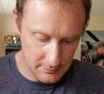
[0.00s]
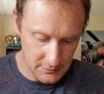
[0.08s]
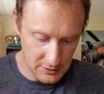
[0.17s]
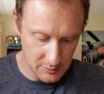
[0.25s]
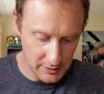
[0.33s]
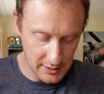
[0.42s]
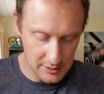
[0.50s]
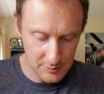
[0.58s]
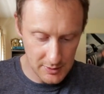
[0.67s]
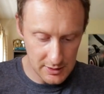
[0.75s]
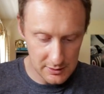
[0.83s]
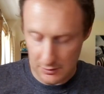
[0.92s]
there's plenty of
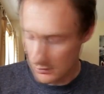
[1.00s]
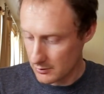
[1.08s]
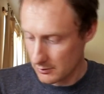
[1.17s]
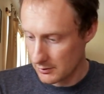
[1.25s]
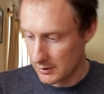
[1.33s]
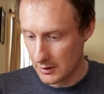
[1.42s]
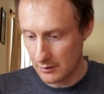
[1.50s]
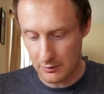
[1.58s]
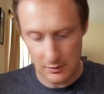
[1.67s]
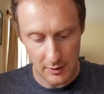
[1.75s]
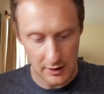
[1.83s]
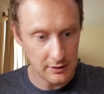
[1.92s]
space, so I don't
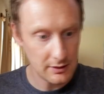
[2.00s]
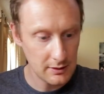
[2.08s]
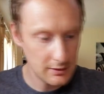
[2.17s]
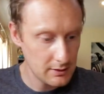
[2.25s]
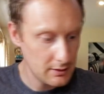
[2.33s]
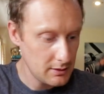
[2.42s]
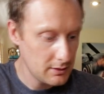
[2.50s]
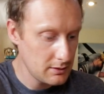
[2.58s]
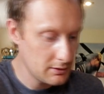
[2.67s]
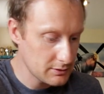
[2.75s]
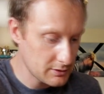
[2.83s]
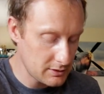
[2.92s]
really mind.
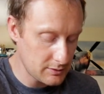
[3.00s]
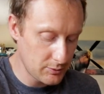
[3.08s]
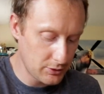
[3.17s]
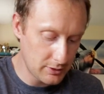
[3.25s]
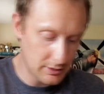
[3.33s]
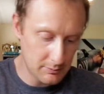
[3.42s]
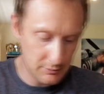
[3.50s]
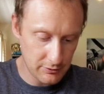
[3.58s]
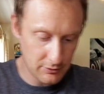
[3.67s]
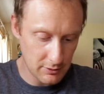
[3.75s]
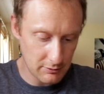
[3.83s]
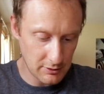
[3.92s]
Let's get this bolt in
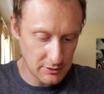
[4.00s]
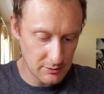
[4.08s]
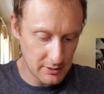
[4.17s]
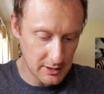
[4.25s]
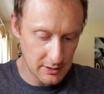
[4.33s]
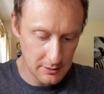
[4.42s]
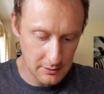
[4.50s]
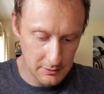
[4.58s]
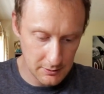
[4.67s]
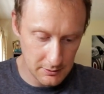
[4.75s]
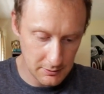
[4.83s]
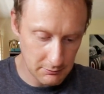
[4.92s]
before it runs away.
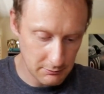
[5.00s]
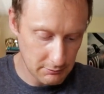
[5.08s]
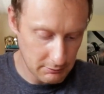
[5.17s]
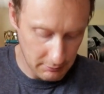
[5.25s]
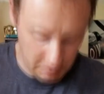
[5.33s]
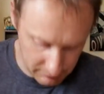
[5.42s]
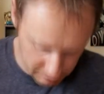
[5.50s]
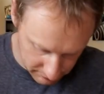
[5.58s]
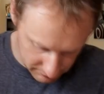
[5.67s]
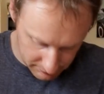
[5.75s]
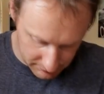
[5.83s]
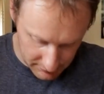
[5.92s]
Oh,
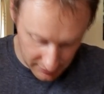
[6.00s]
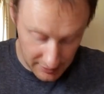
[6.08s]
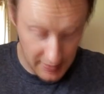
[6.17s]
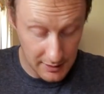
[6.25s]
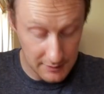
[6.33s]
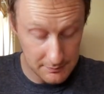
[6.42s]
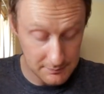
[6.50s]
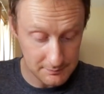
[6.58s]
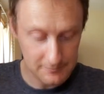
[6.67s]
like that.